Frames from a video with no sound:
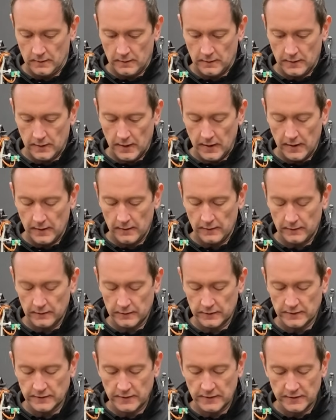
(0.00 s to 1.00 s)
Okay,
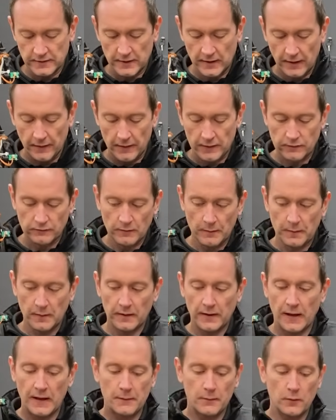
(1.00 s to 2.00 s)
just disconnect this ribbon
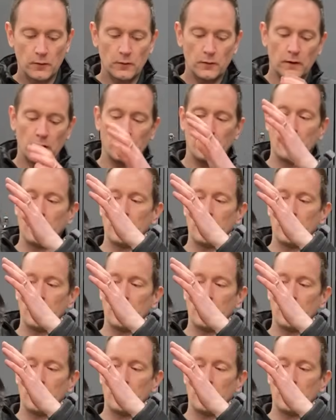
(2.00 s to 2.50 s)
cable, and then